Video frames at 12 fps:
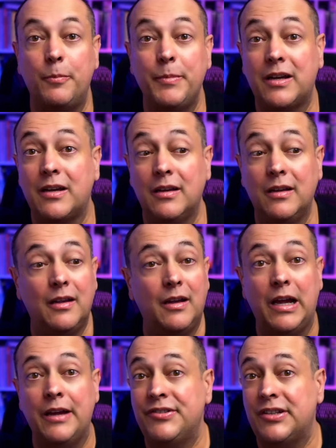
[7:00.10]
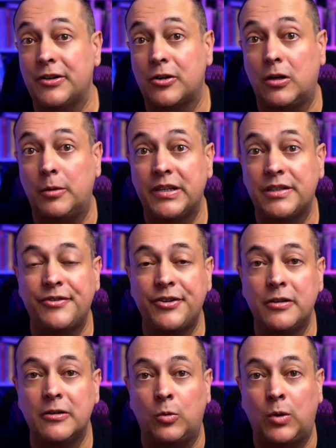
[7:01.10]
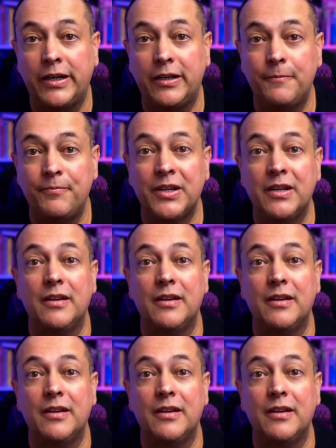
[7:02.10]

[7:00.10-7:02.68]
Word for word: comic. I haven't done a comics video in a while.